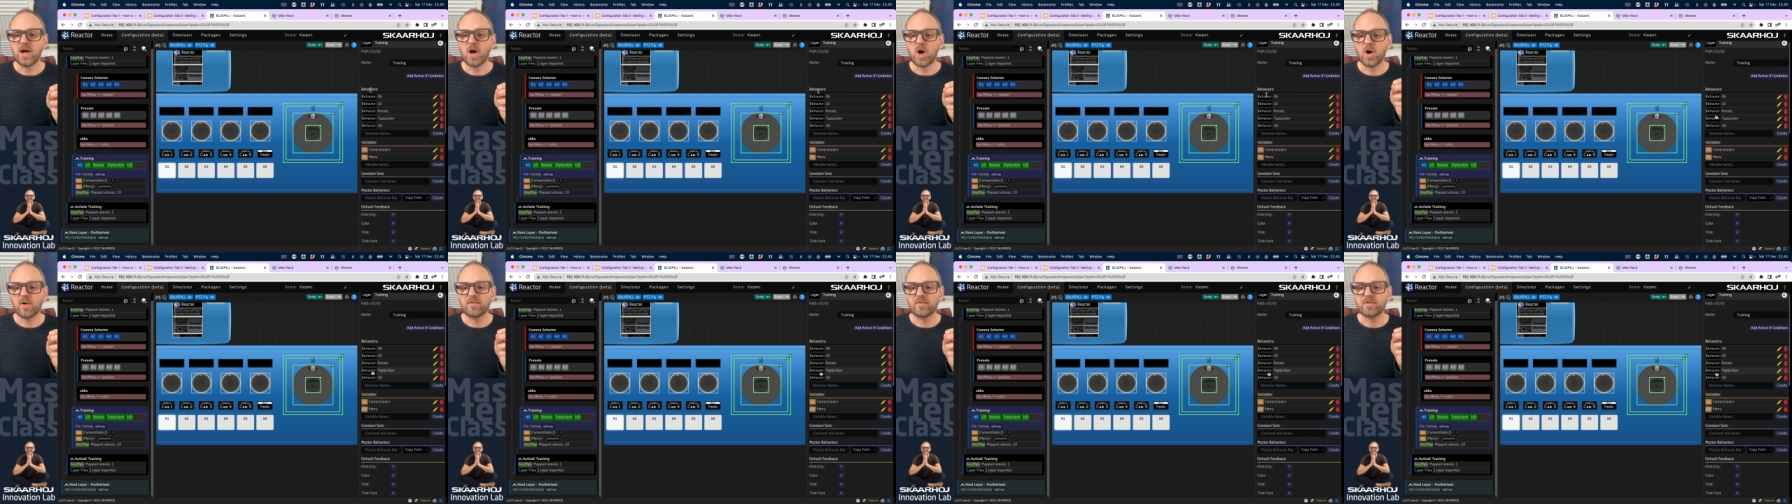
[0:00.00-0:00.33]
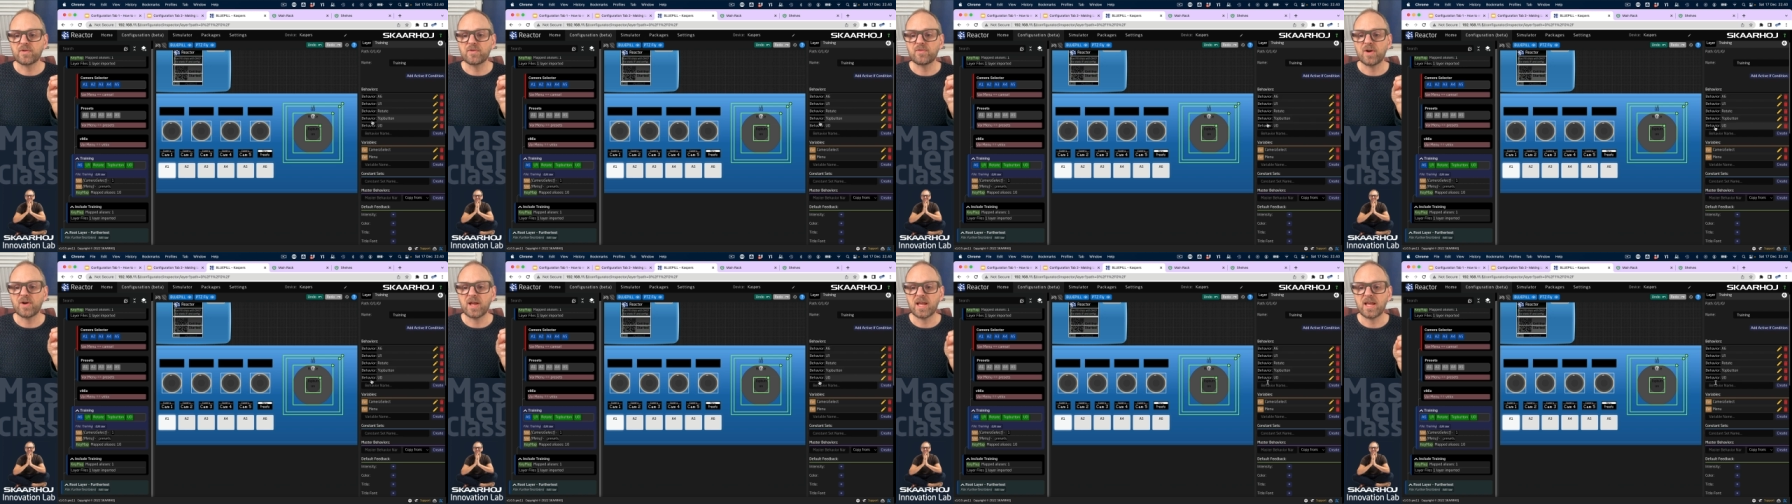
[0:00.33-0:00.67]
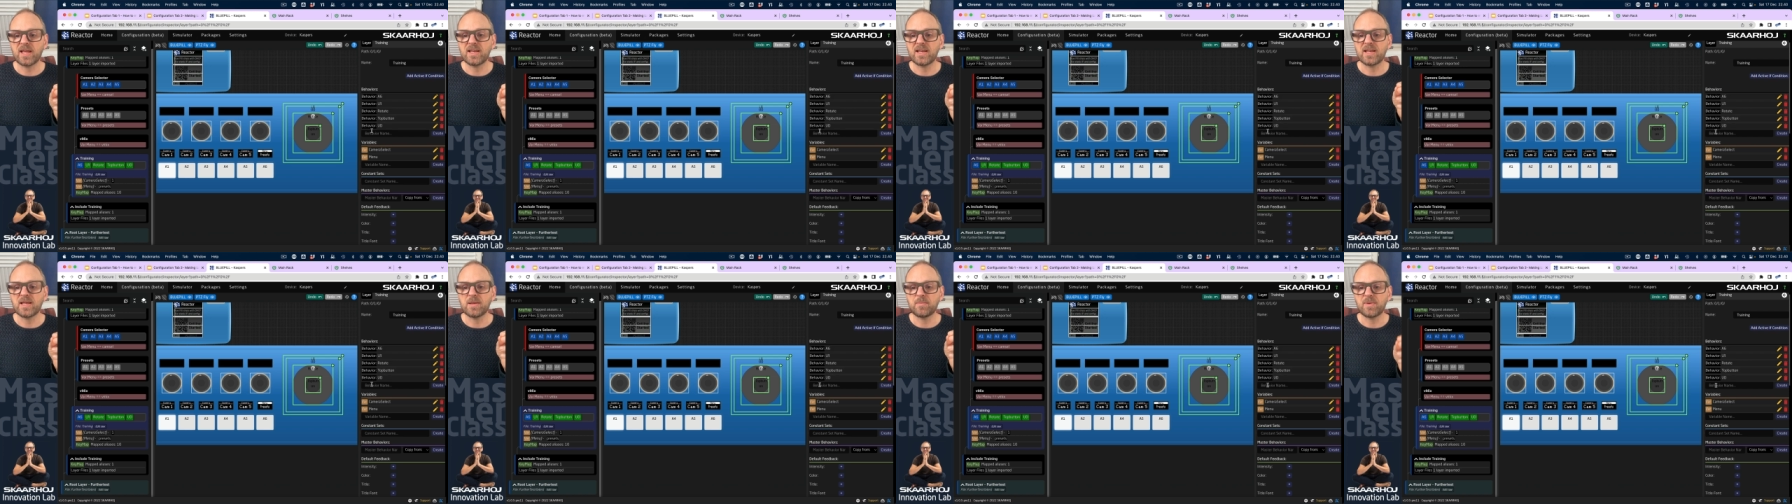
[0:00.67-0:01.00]
of
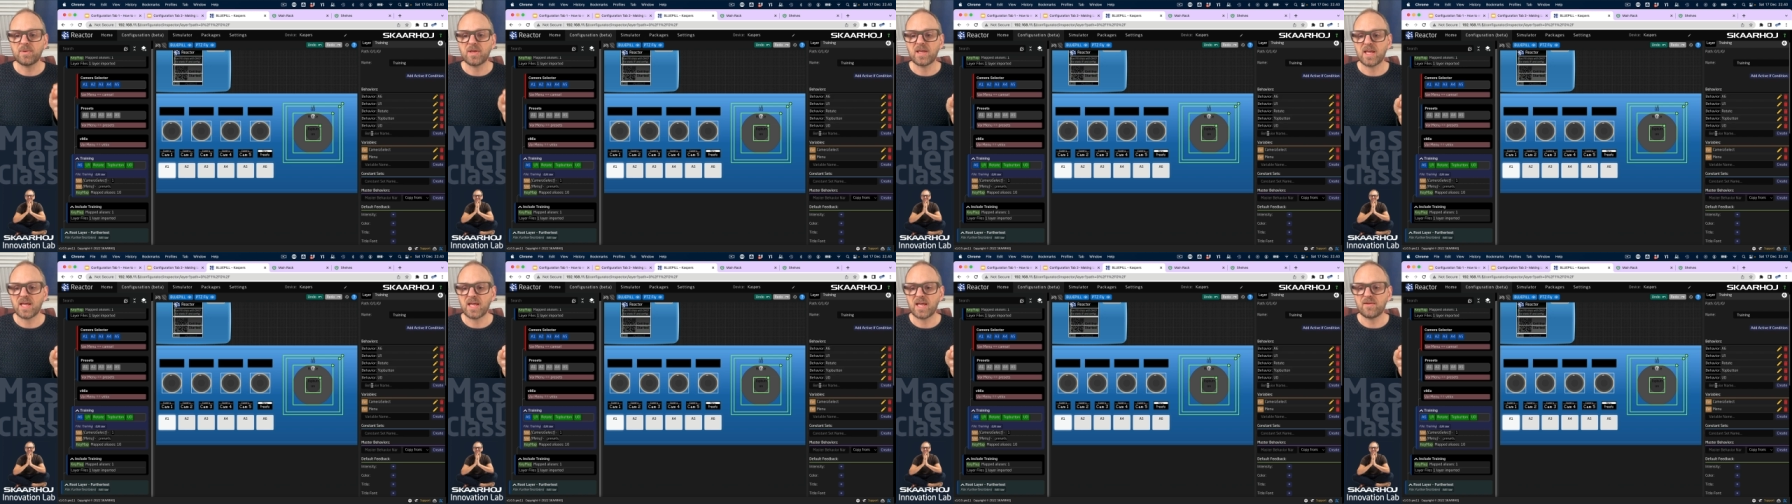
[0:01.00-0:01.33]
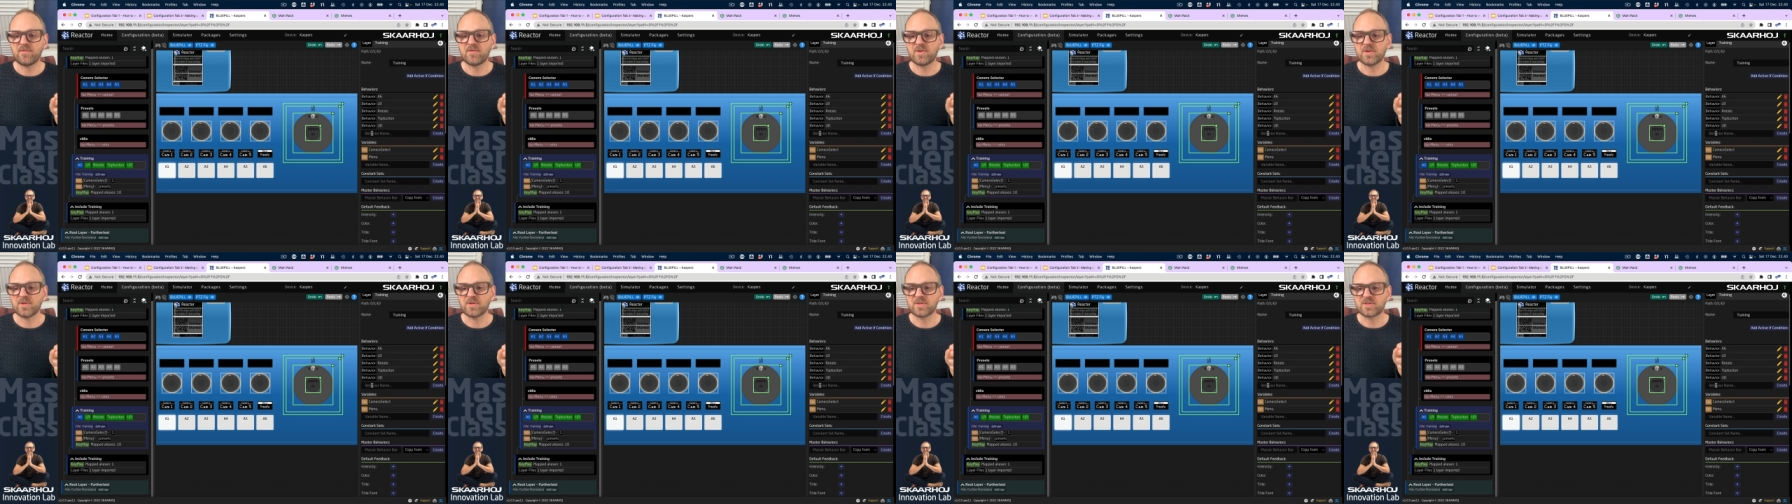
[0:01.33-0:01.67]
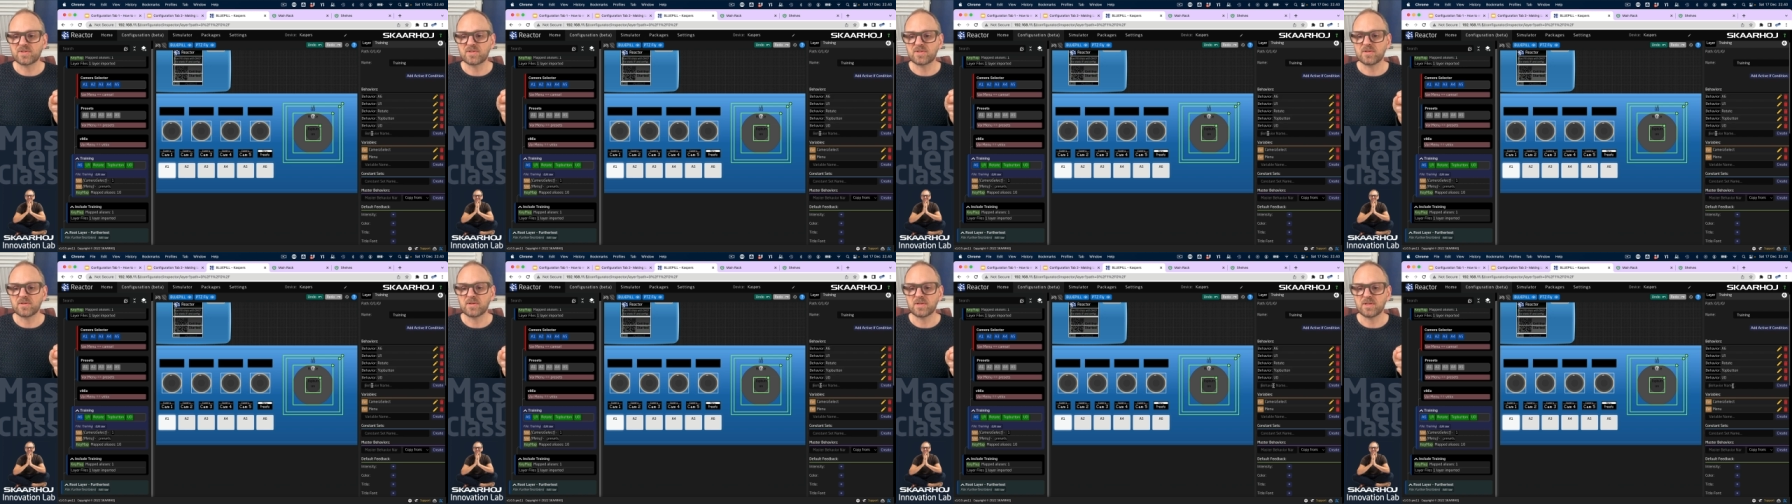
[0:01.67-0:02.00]
creating
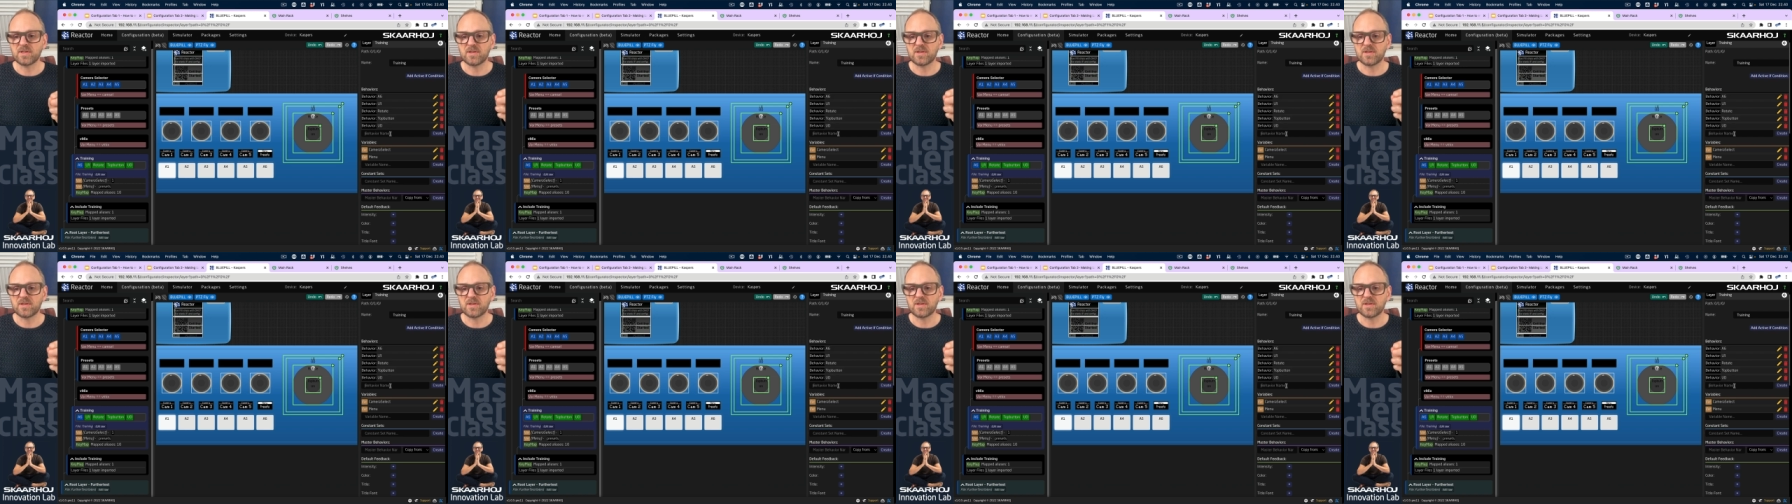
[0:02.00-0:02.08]
behaviors